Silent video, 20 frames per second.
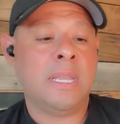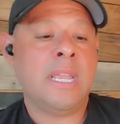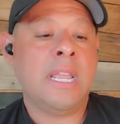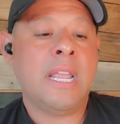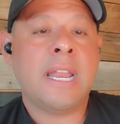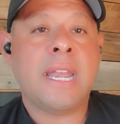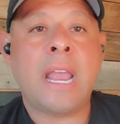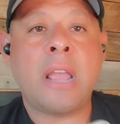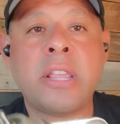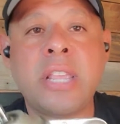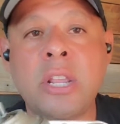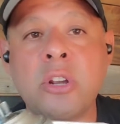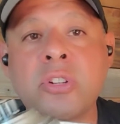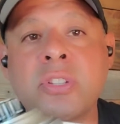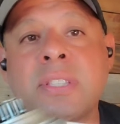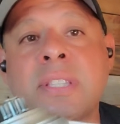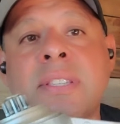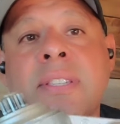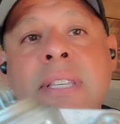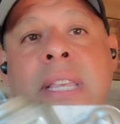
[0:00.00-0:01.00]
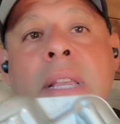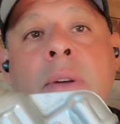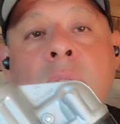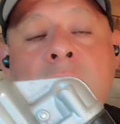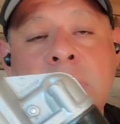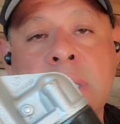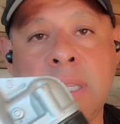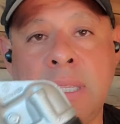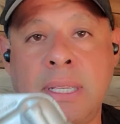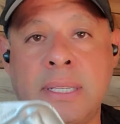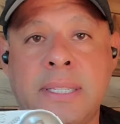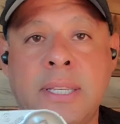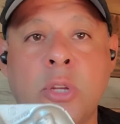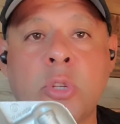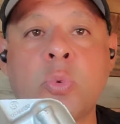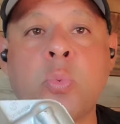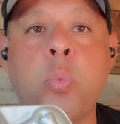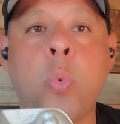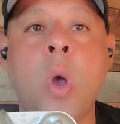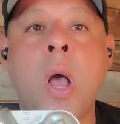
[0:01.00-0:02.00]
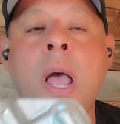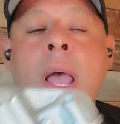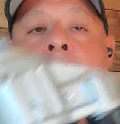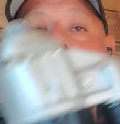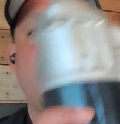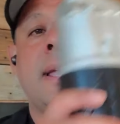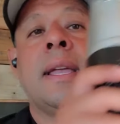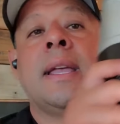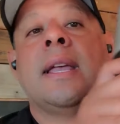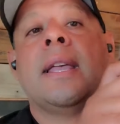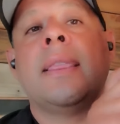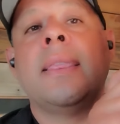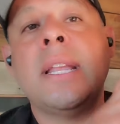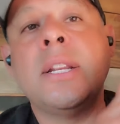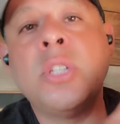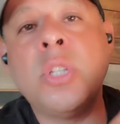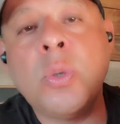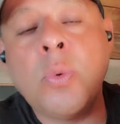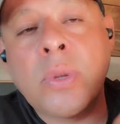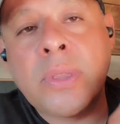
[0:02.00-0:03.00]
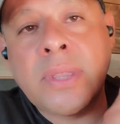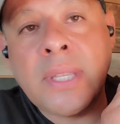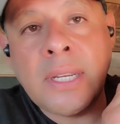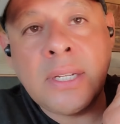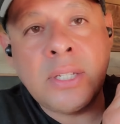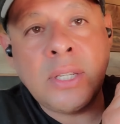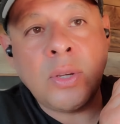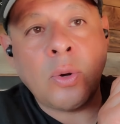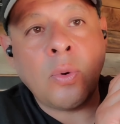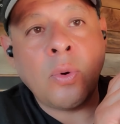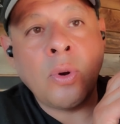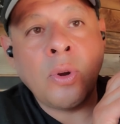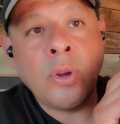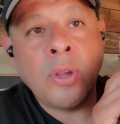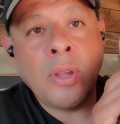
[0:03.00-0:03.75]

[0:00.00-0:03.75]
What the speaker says: Now, here's the secret to this. Here's why they do what they do.